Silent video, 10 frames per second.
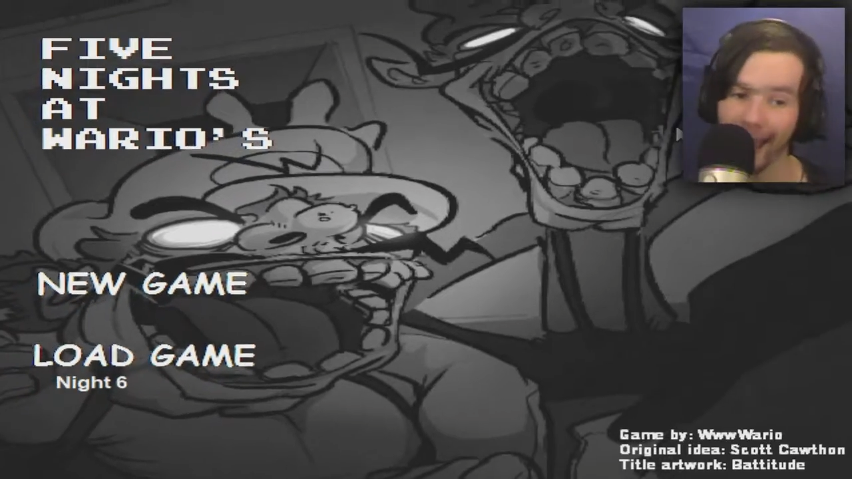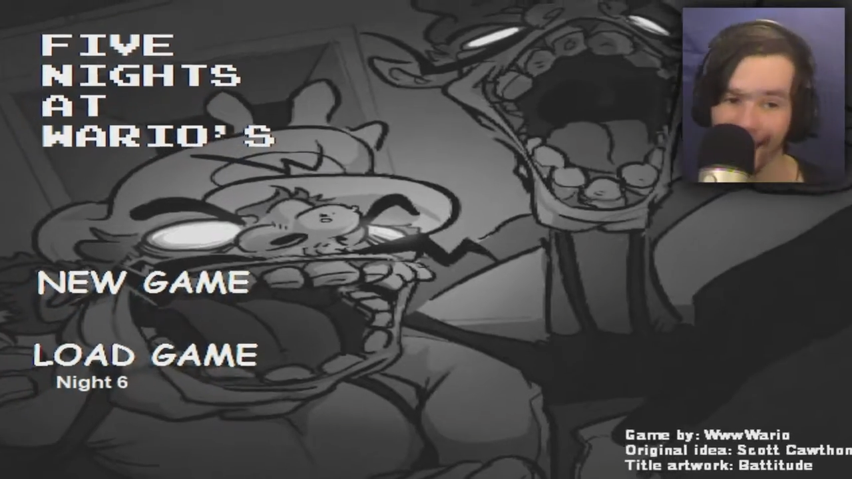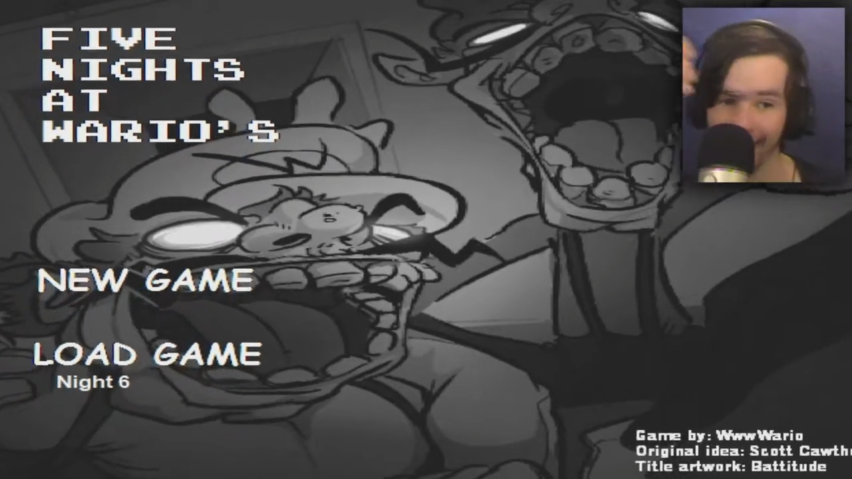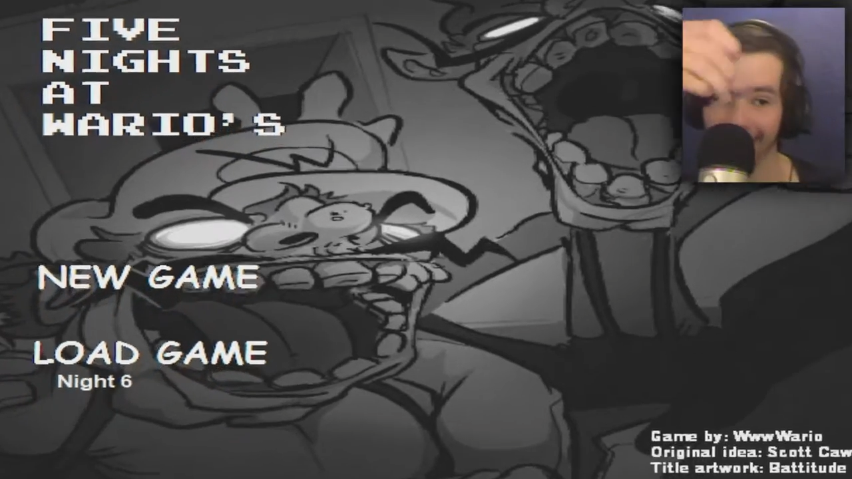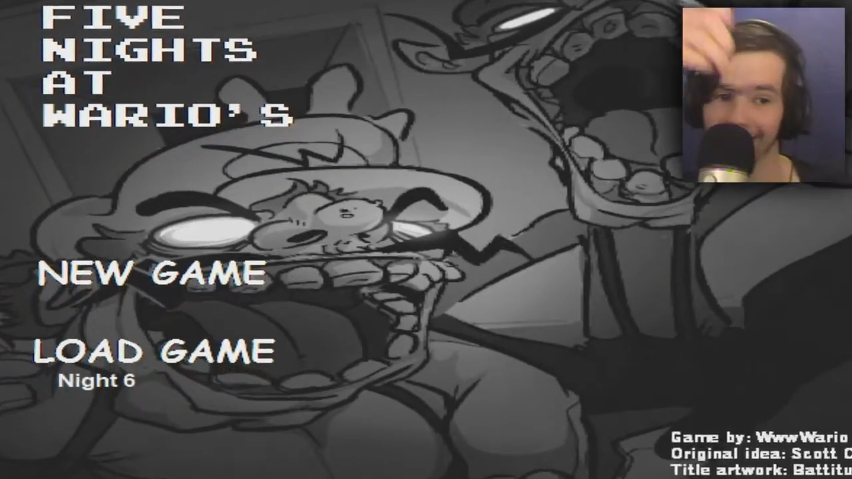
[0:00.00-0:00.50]

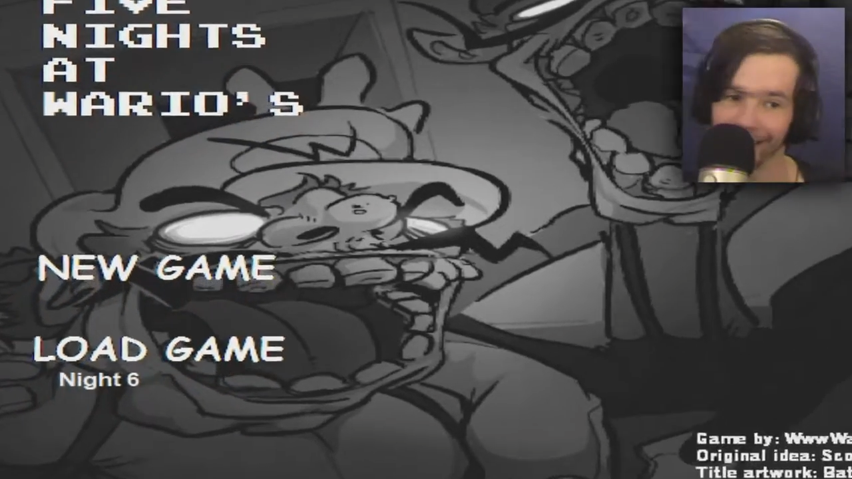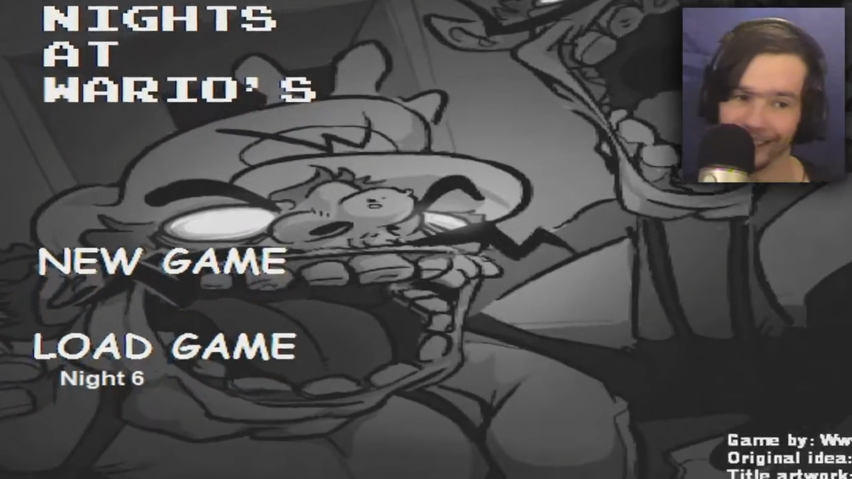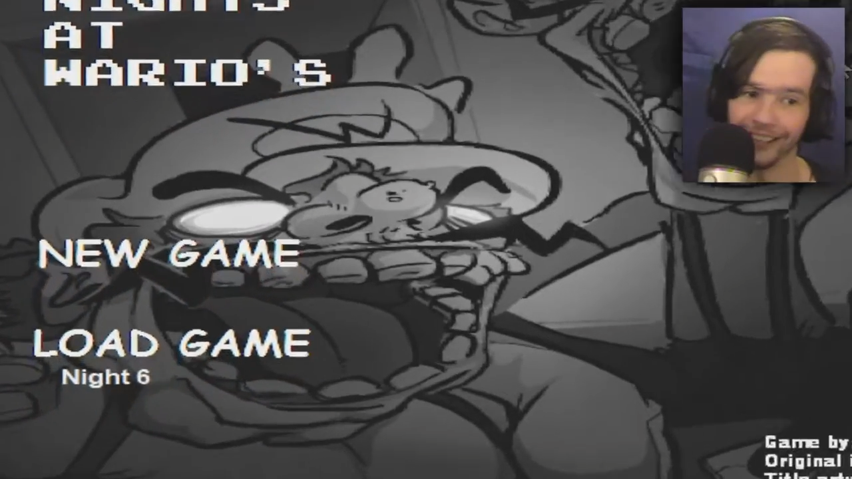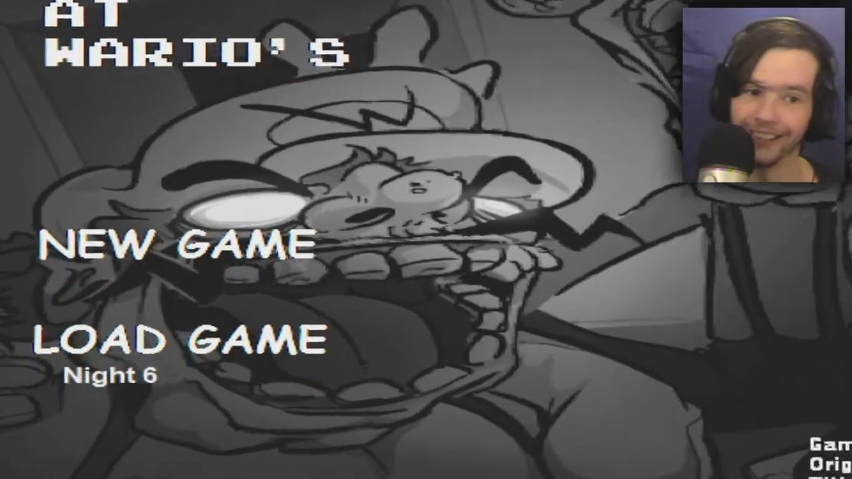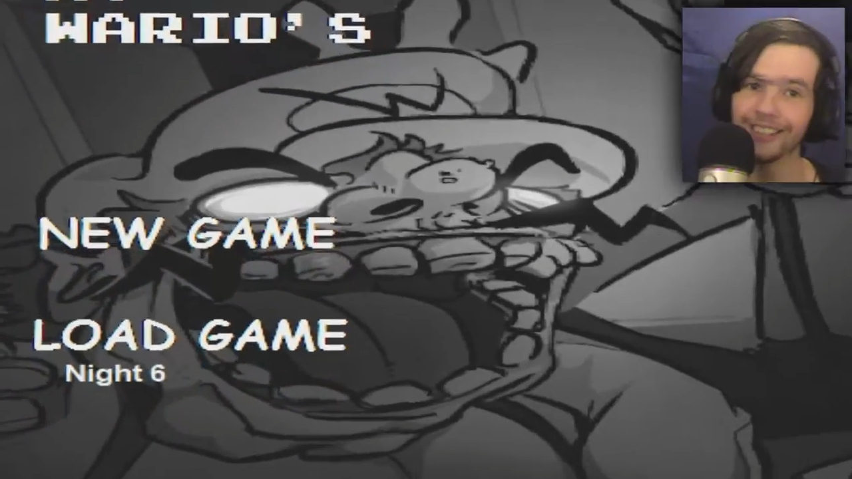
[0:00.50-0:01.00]

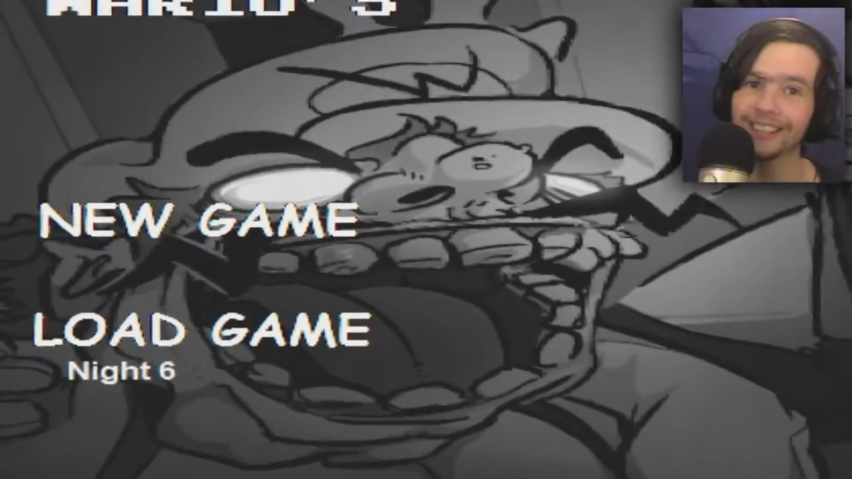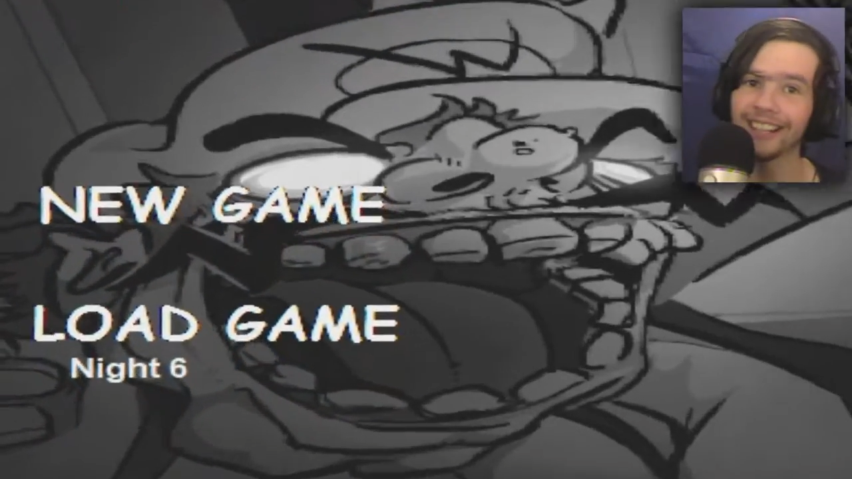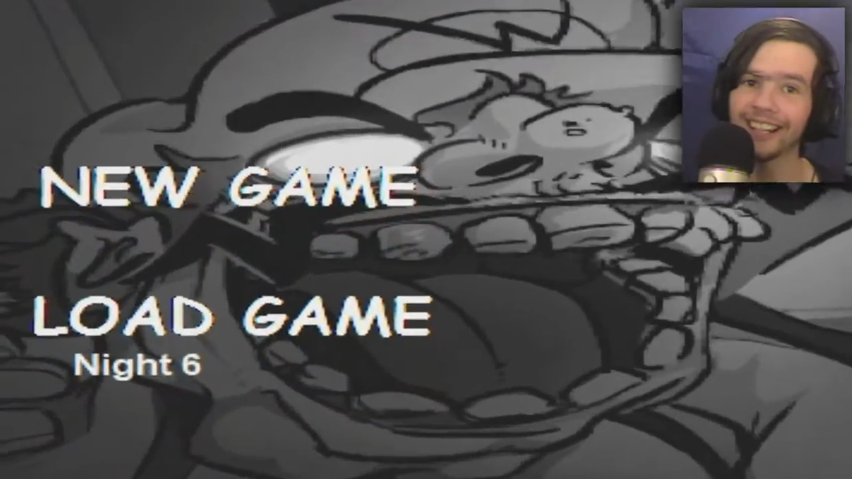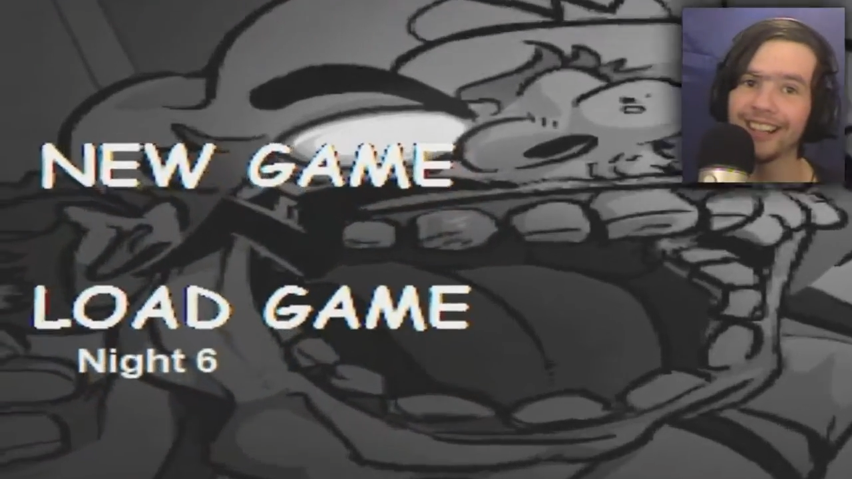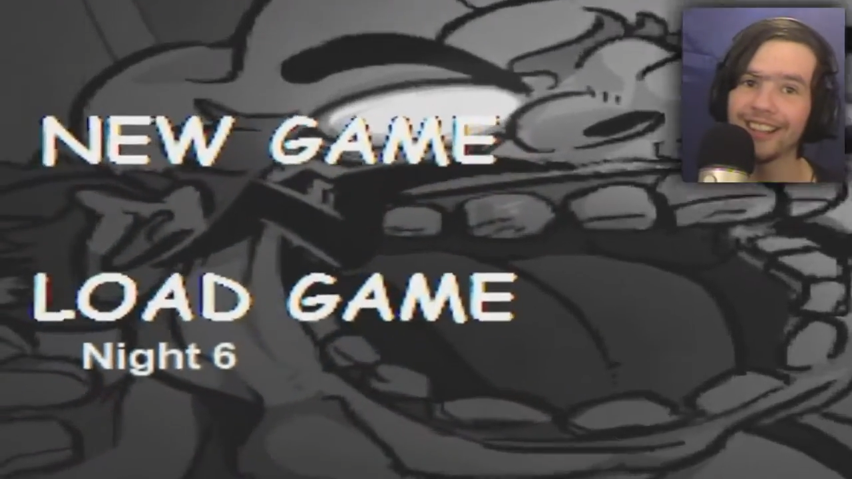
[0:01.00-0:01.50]
and
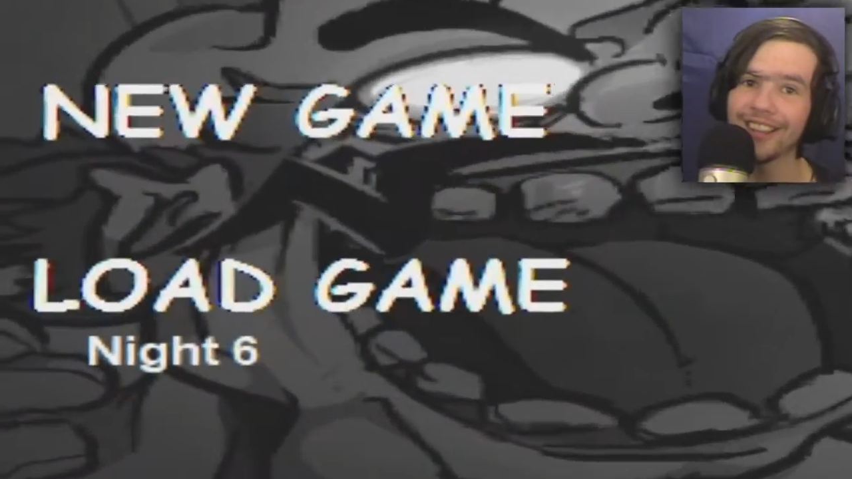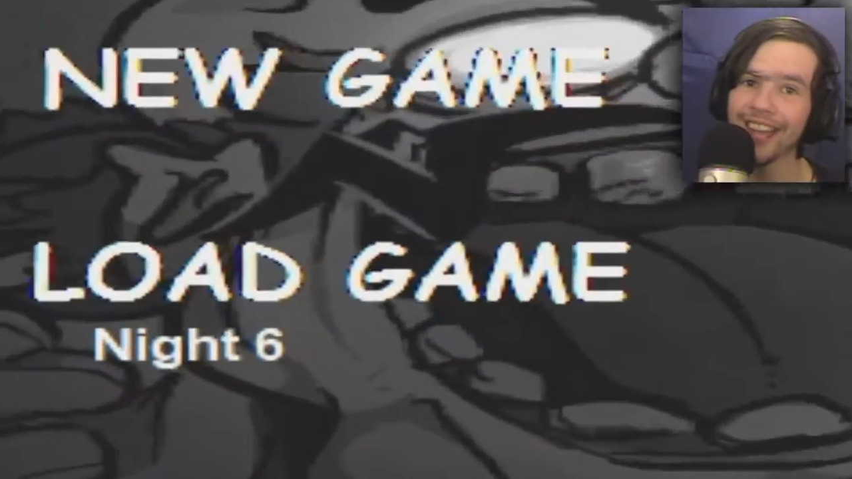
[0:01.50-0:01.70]
looked down